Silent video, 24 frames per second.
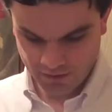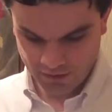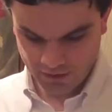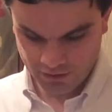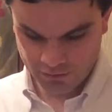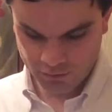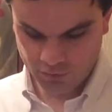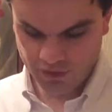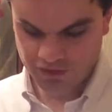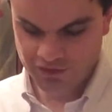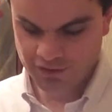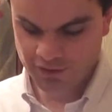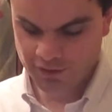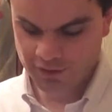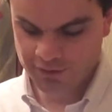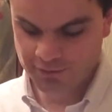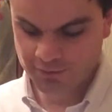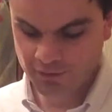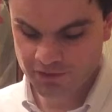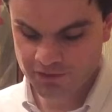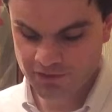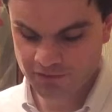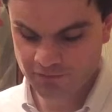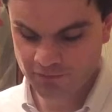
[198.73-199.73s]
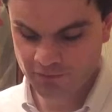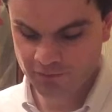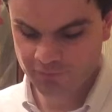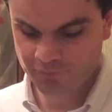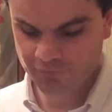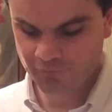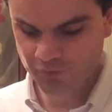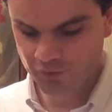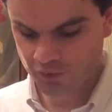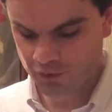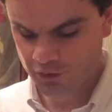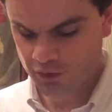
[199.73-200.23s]
It was responsible
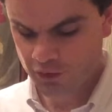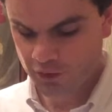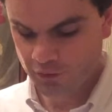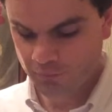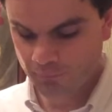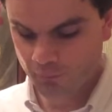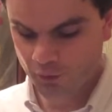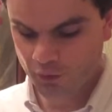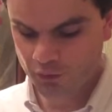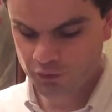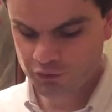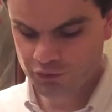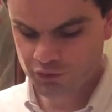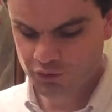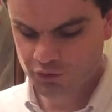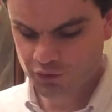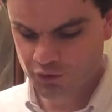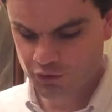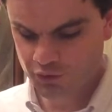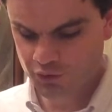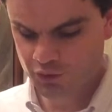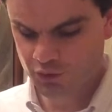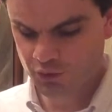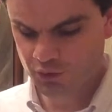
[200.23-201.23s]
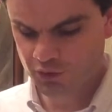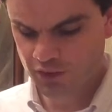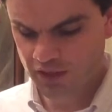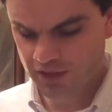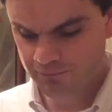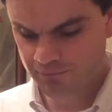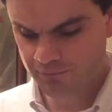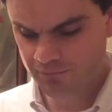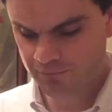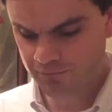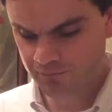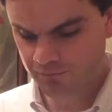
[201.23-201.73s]
for more
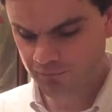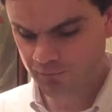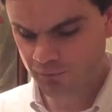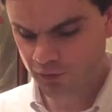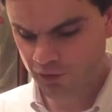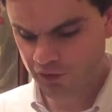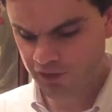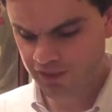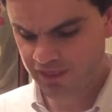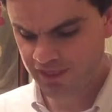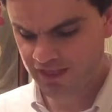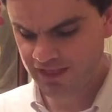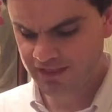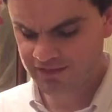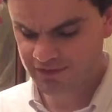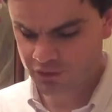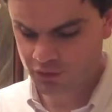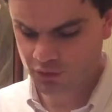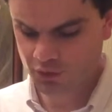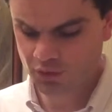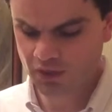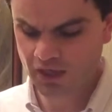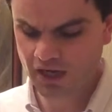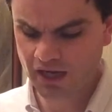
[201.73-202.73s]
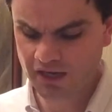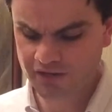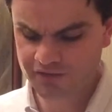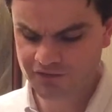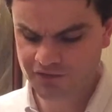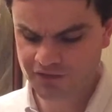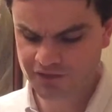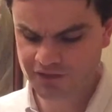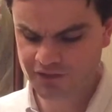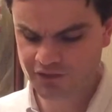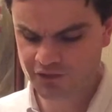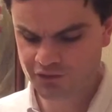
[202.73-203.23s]
than
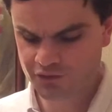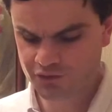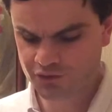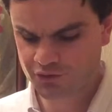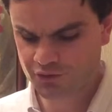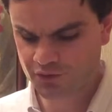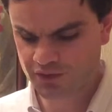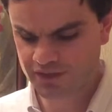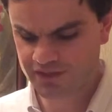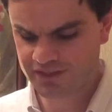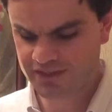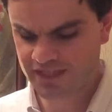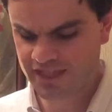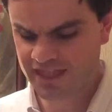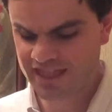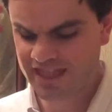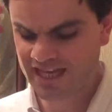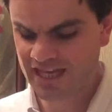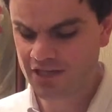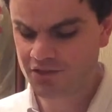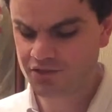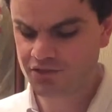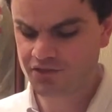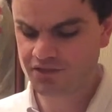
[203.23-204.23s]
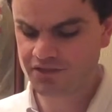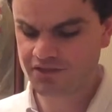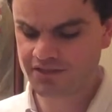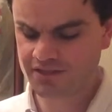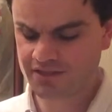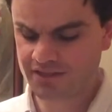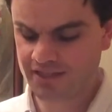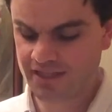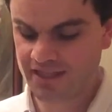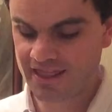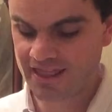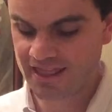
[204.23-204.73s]

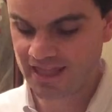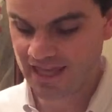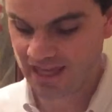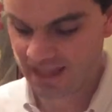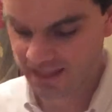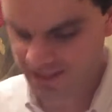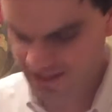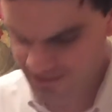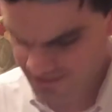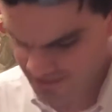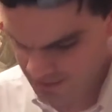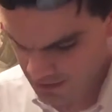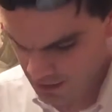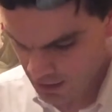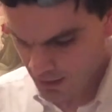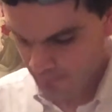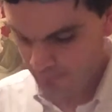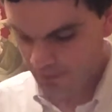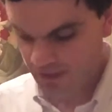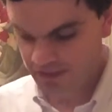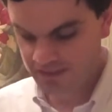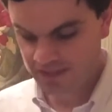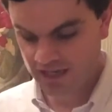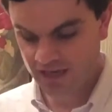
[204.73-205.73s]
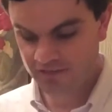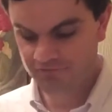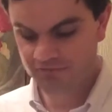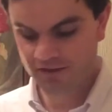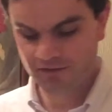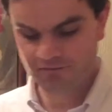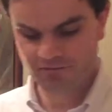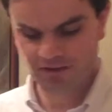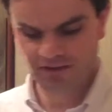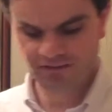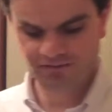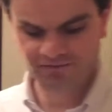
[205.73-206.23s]
220,000 deaths, but I
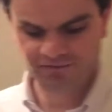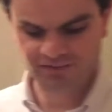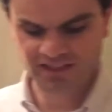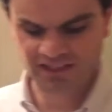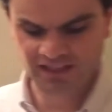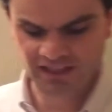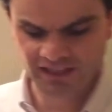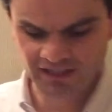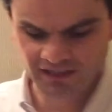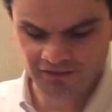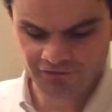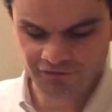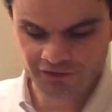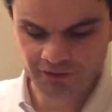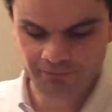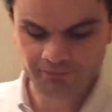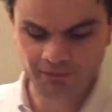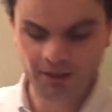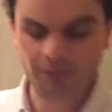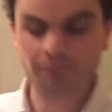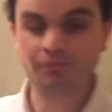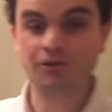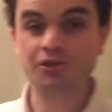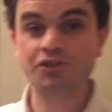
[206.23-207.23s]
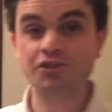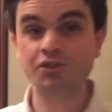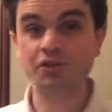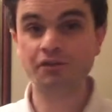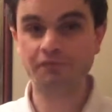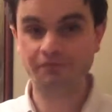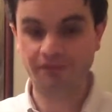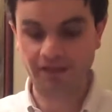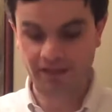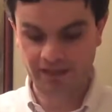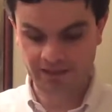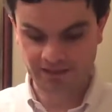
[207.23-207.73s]
vividly remember two
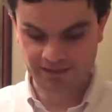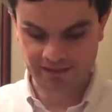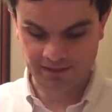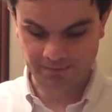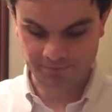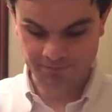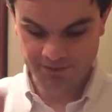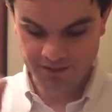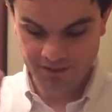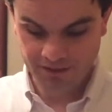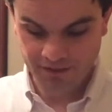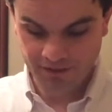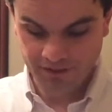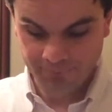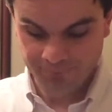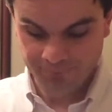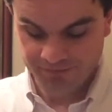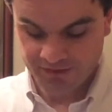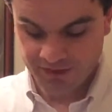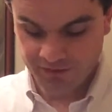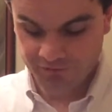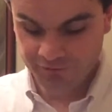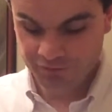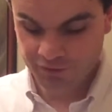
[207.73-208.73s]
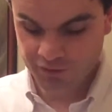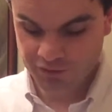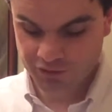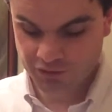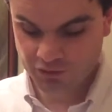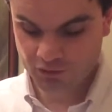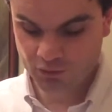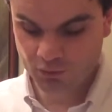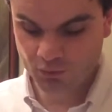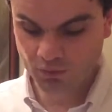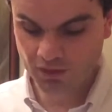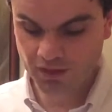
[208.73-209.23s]
victims. The
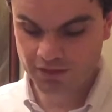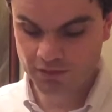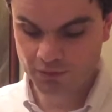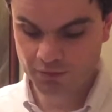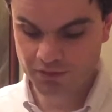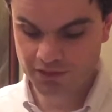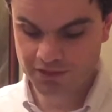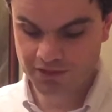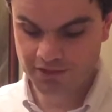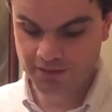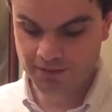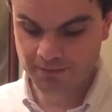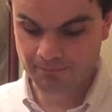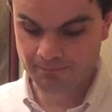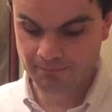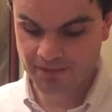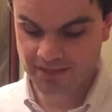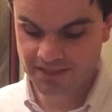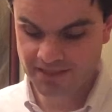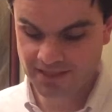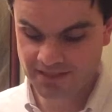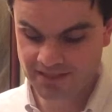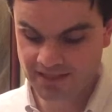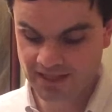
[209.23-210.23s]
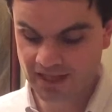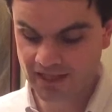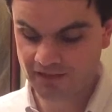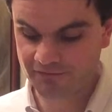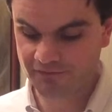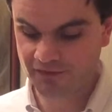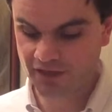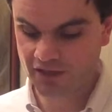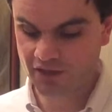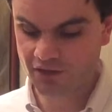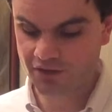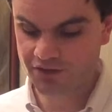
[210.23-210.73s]
first one was Mrs.
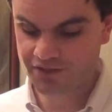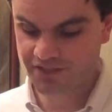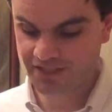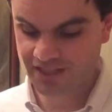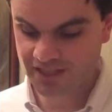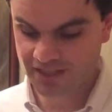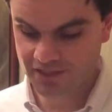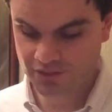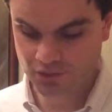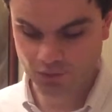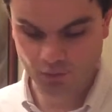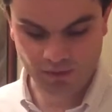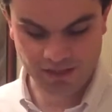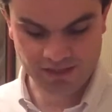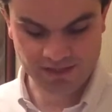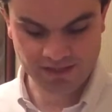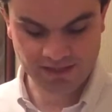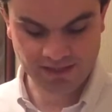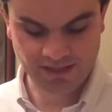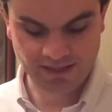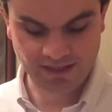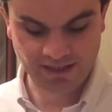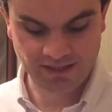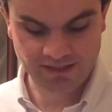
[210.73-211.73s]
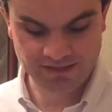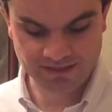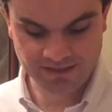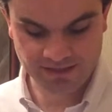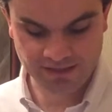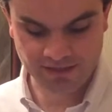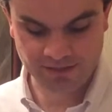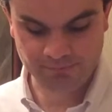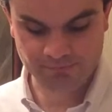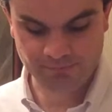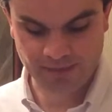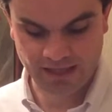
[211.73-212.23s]
Elvia Cortez, who was killed
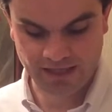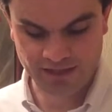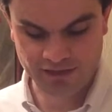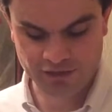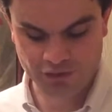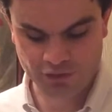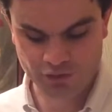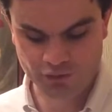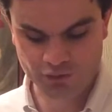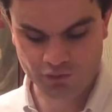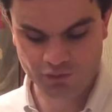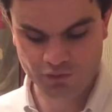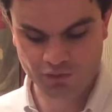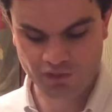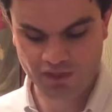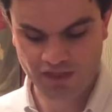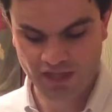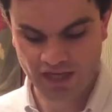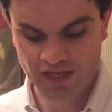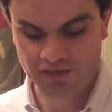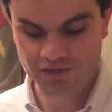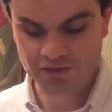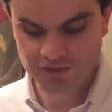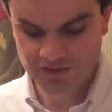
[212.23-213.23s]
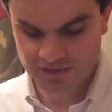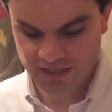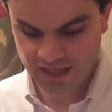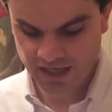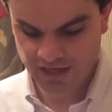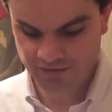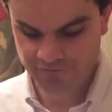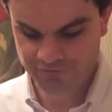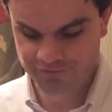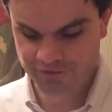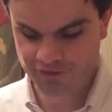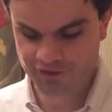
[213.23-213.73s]
in May 2000
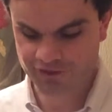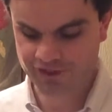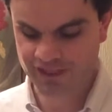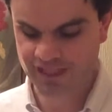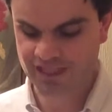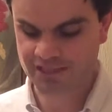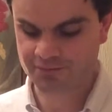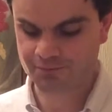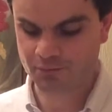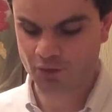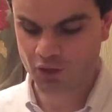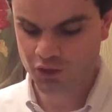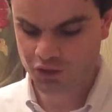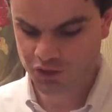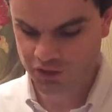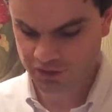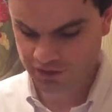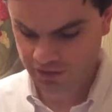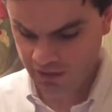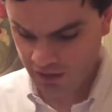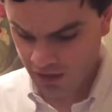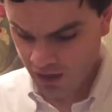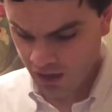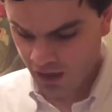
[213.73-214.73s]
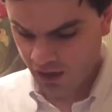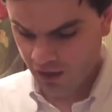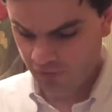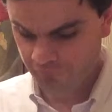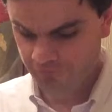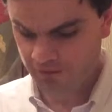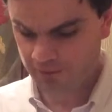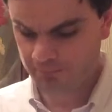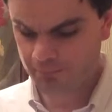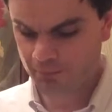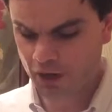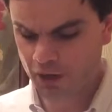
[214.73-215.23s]
after the explosion of
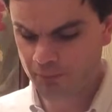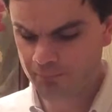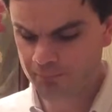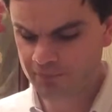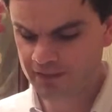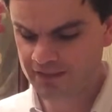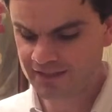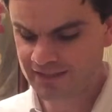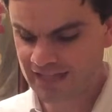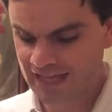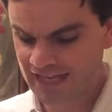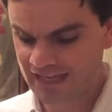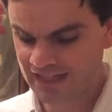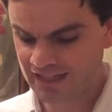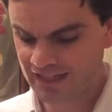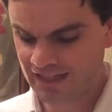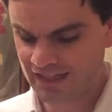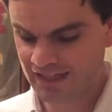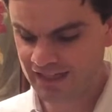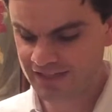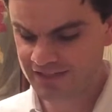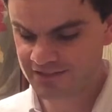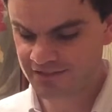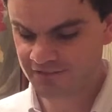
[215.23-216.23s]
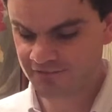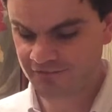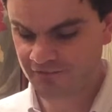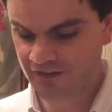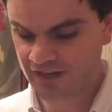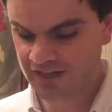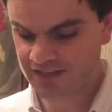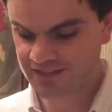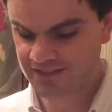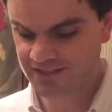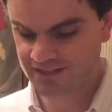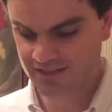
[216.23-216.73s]
a bomb necklace
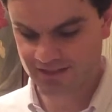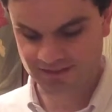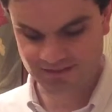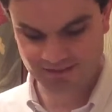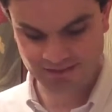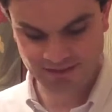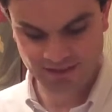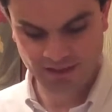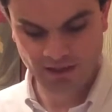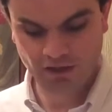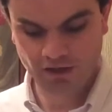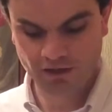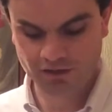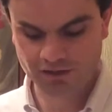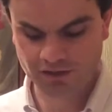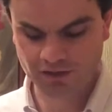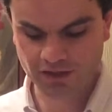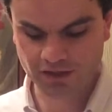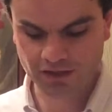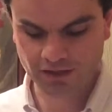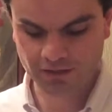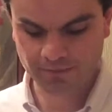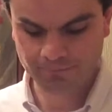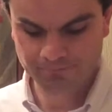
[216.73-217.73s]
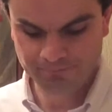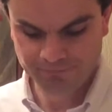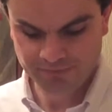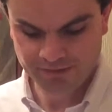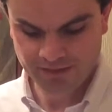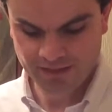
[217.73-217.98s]
fastened on her.